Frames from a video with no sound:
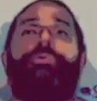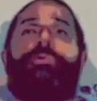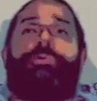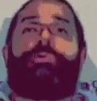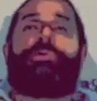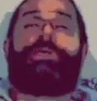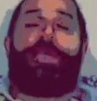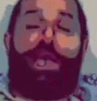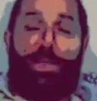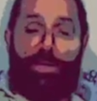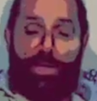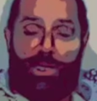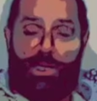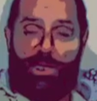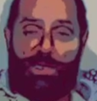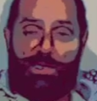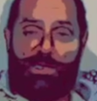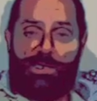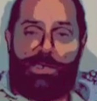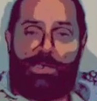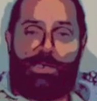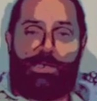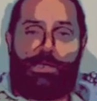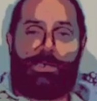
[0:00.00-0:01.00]
telling
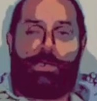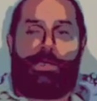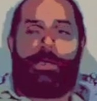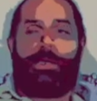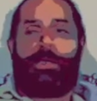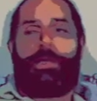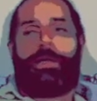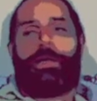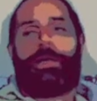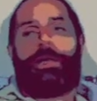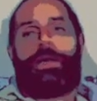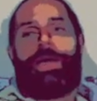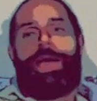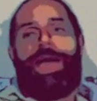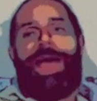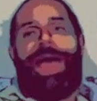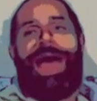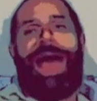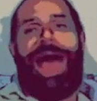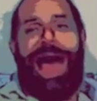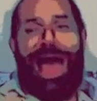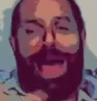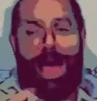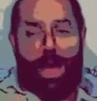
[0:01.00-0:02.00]
us
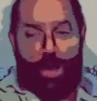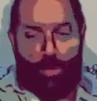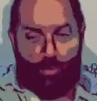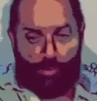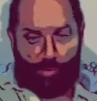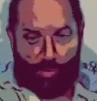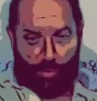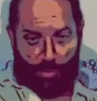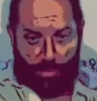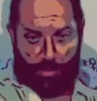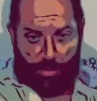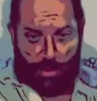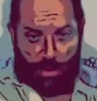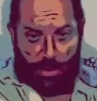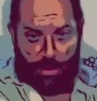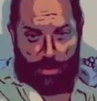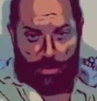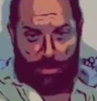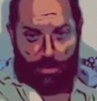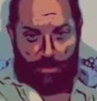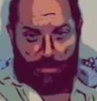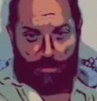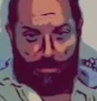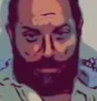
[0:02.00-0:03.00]
how to think,
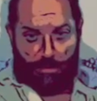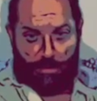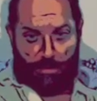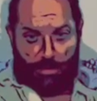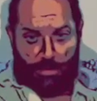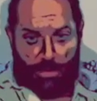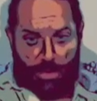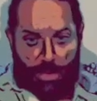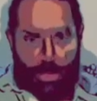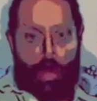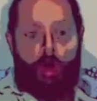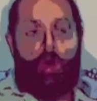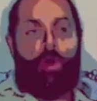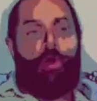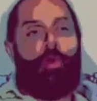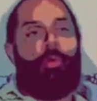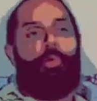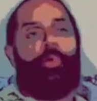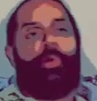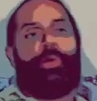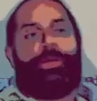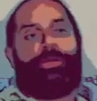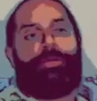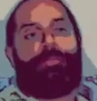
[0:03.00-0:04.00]

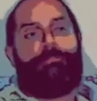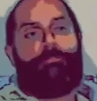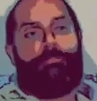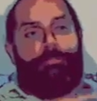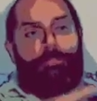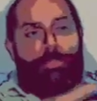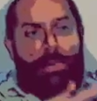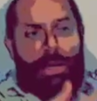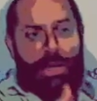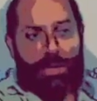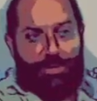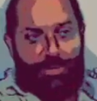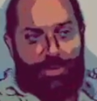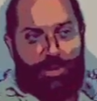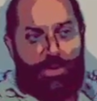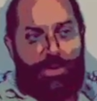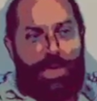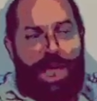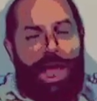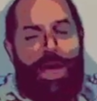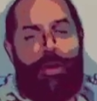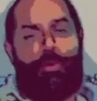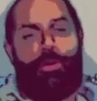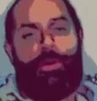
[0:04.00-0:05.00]
what method,
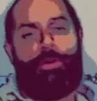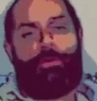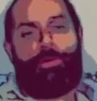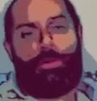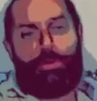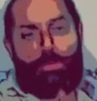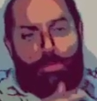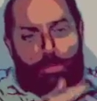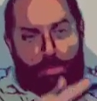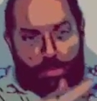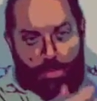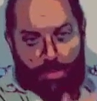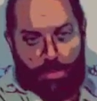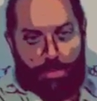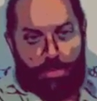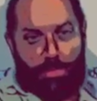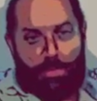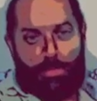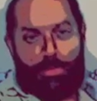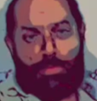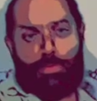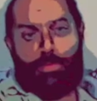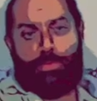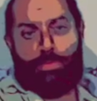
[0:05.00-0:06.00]
how
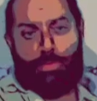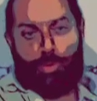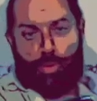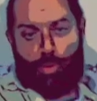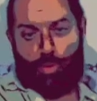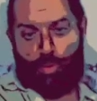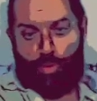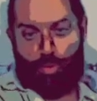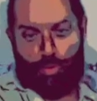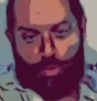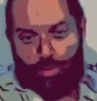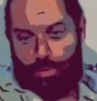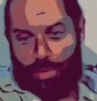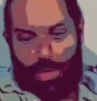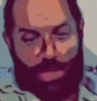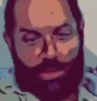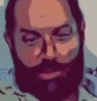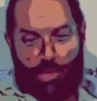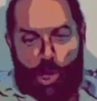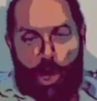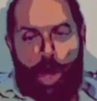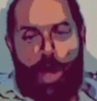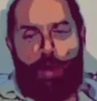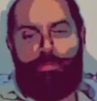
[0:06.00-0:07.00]
to
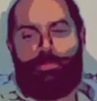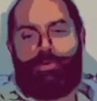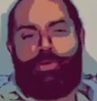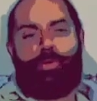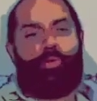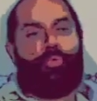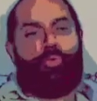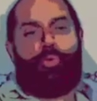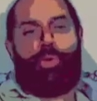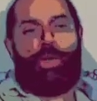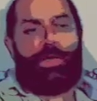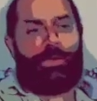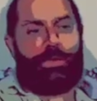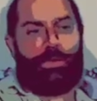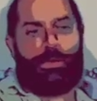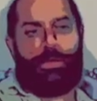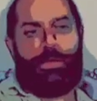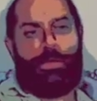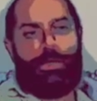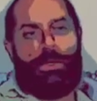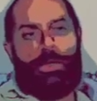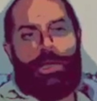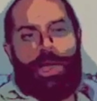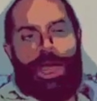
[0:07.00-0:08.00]
adopt,
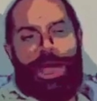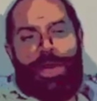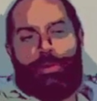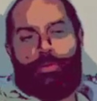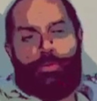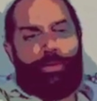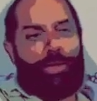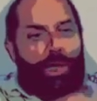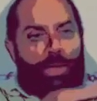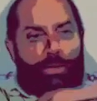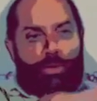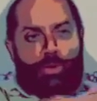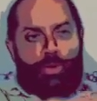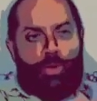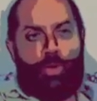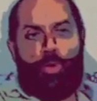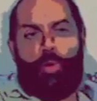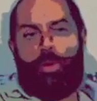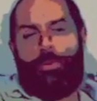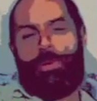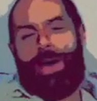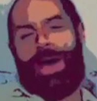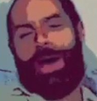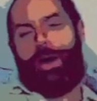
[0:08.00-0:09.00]
how to go
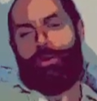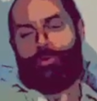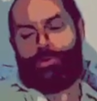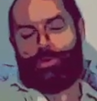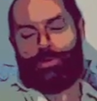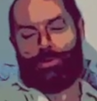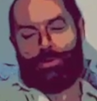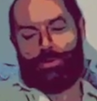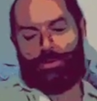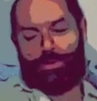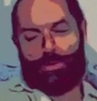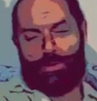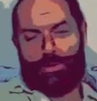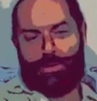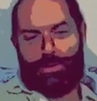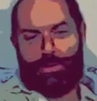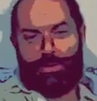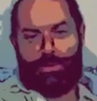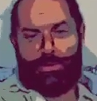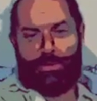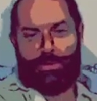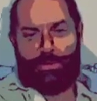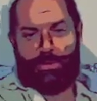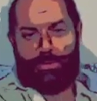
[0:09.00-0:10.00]
about
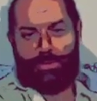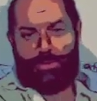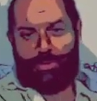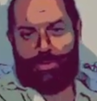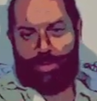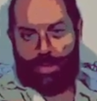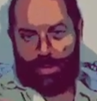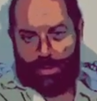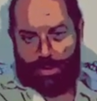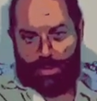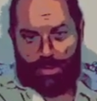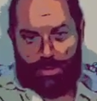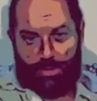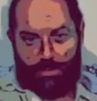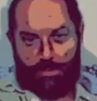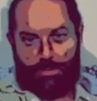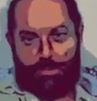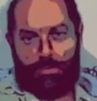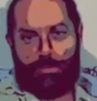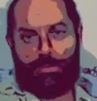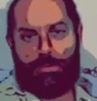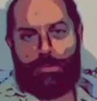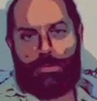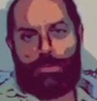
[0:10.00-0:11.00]
thinking,
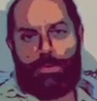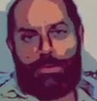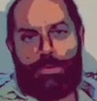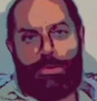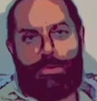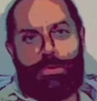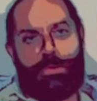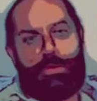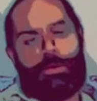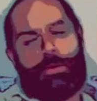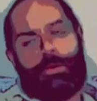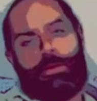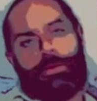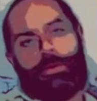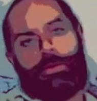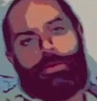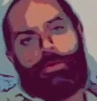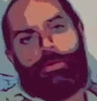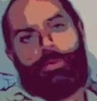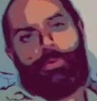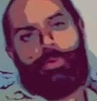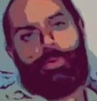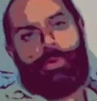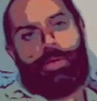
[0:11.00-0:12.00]

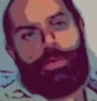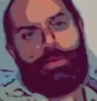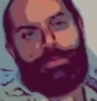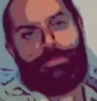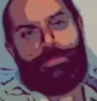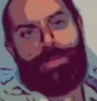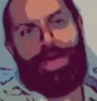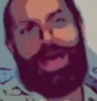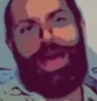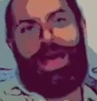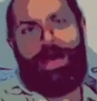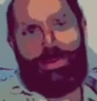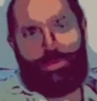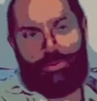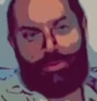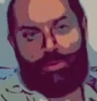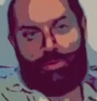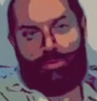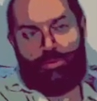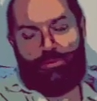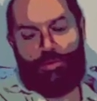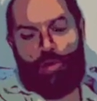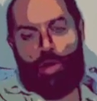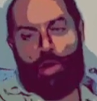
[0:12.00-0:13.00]
what path
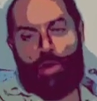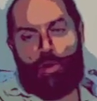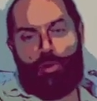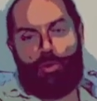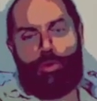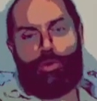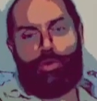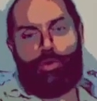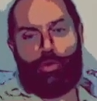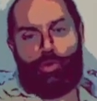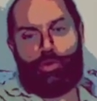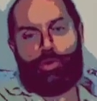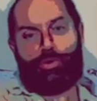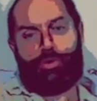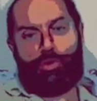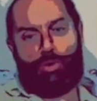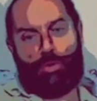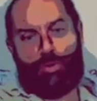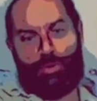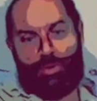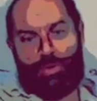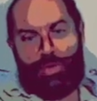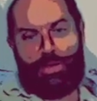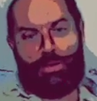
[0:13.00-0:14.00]
to follow in order to
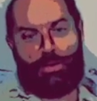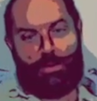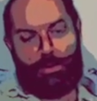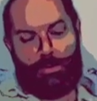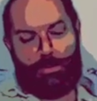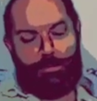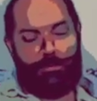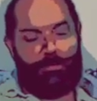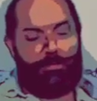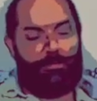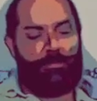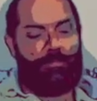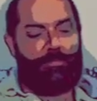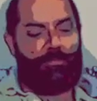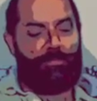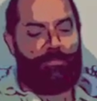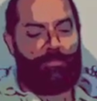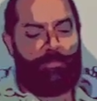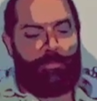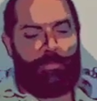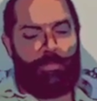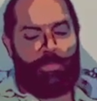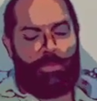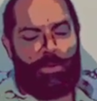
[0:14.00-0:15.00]
think.
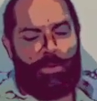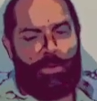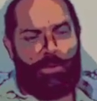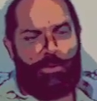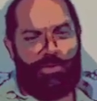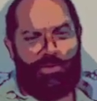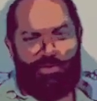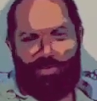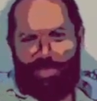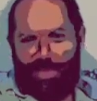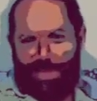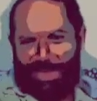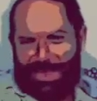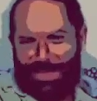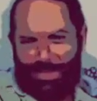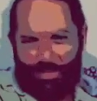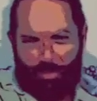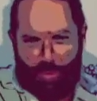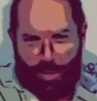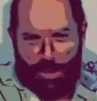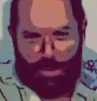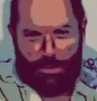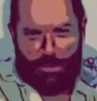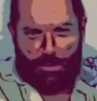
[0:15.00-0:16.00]
Do we need
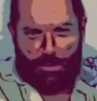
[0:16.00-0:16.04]
one?